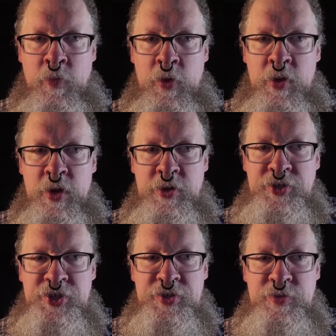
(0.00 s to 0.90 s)
uh,
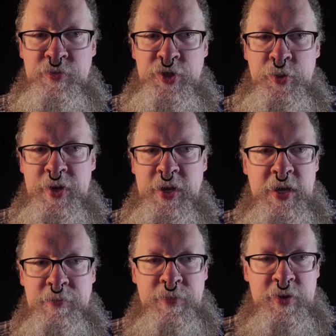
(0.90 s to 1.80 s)
just doing a,
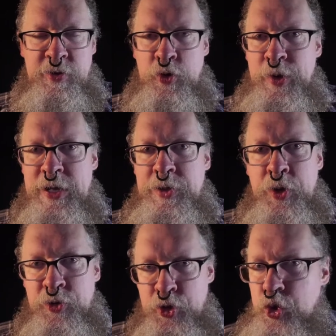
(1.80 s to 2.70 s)
a, quick
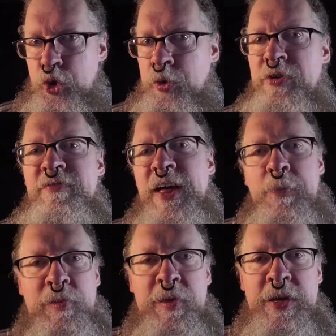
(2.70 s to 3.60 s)
little tour of that
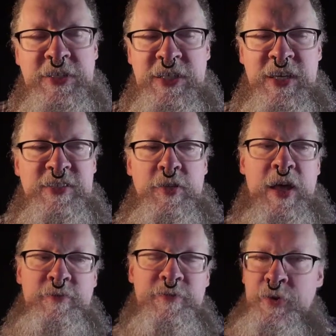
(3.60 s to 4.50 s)
place because I still
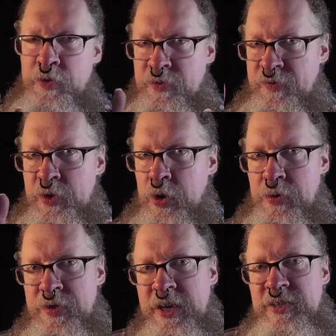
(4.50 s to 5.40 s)
have a few few other
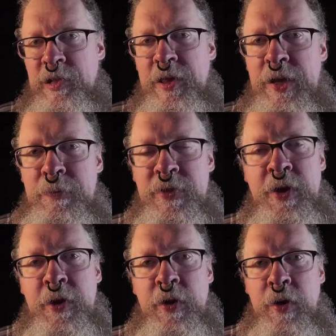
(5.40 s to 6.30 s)
things to clean up
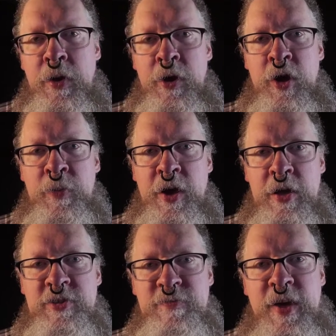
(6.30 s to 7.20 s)
there. Um, I've got
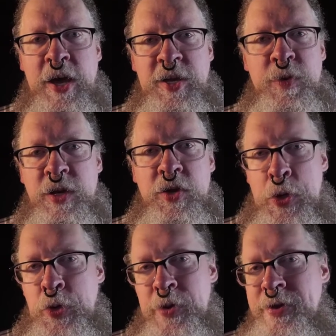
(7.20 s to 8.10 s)
some vacuuming to
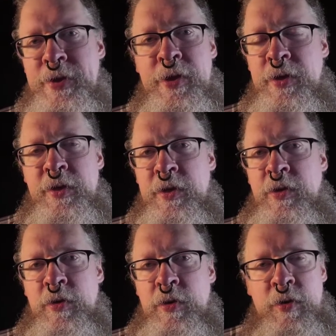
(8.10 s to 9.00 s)
do and
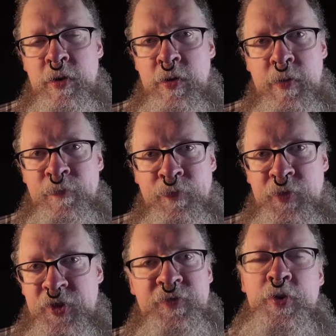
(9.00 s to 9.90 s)

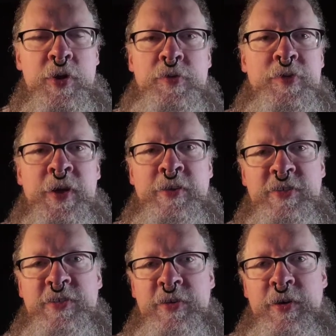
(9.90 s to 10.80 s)
a few other
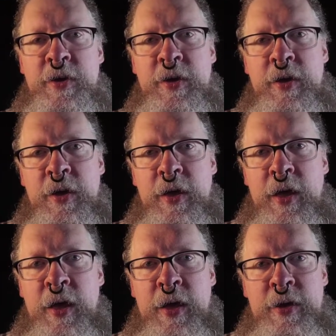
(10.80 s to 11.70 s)
things,
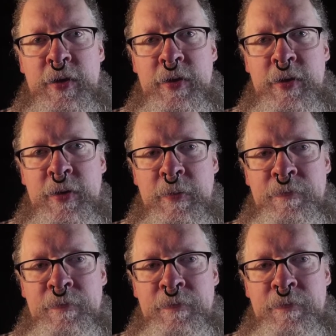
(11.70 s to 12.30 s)
and uh,